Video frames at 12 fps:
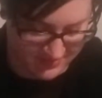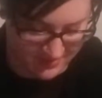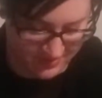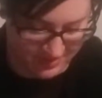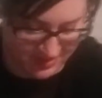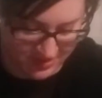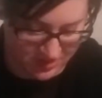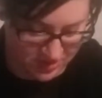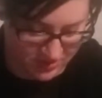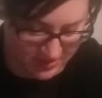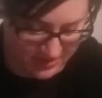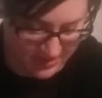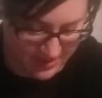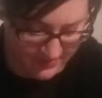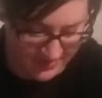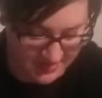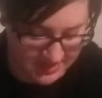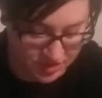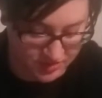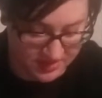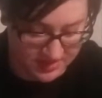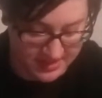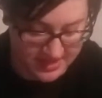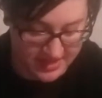I'm not really sure. Um, Essential
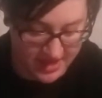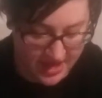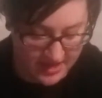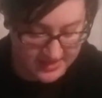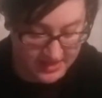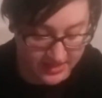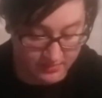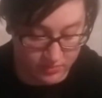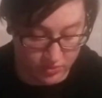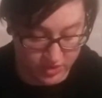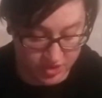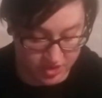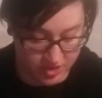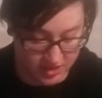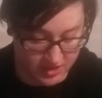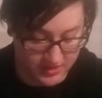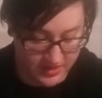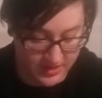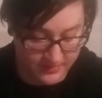C Dilly Moisture,